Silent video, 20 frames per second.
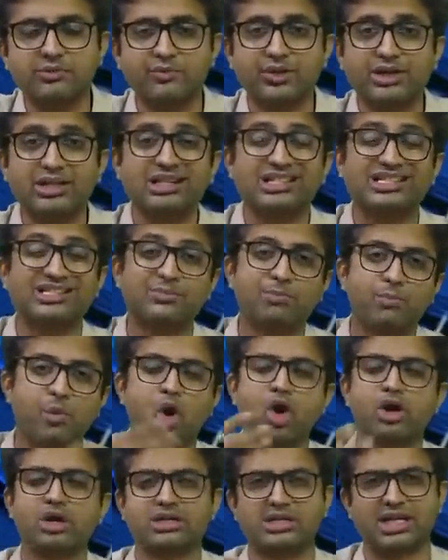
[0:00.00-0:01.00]
with its
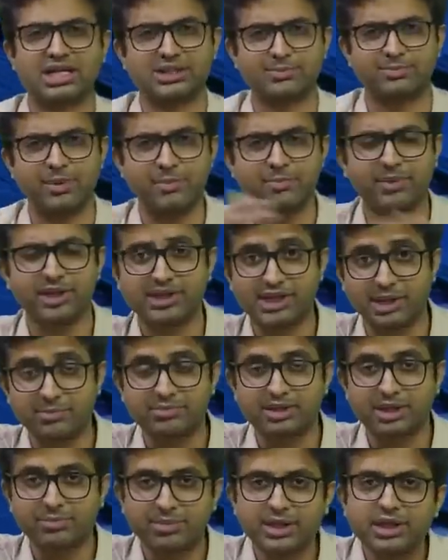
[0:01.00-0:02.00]
mock test papers,
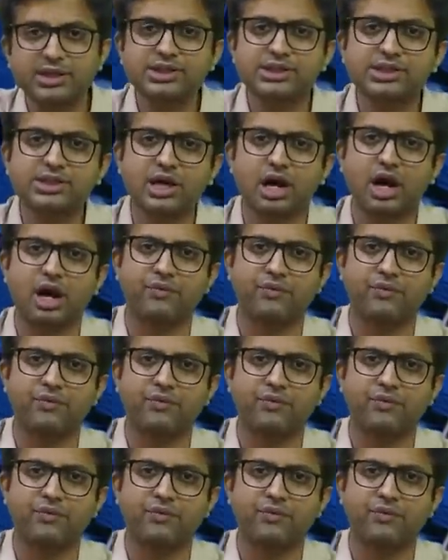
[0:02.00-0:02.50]
MTPs,